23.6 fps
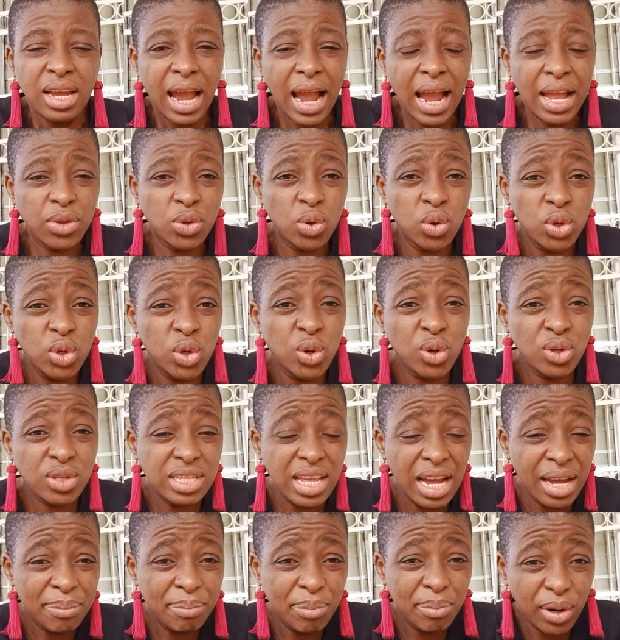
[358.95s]
and you use
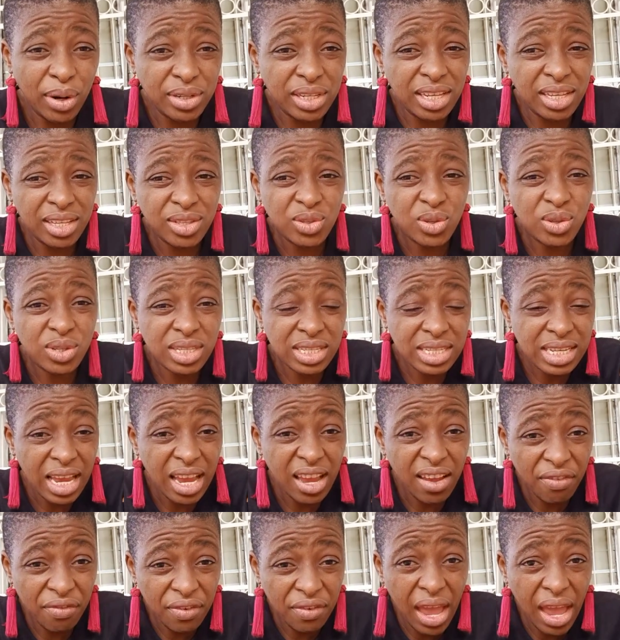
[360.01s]
that body to
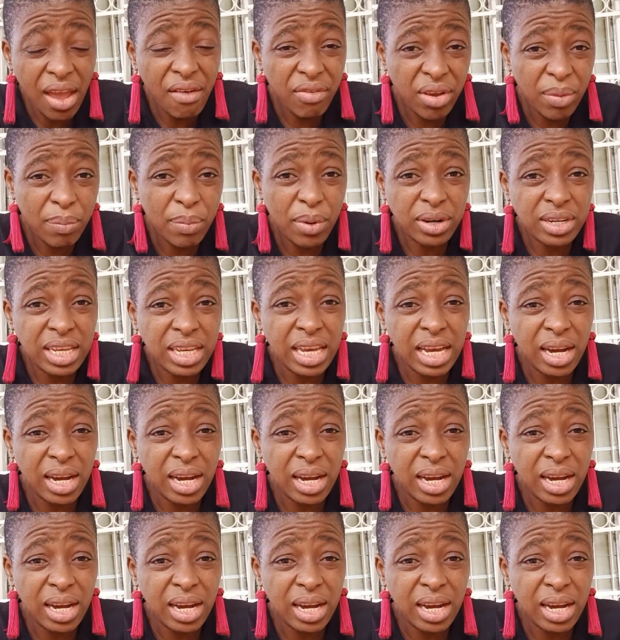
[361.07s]
serve everybody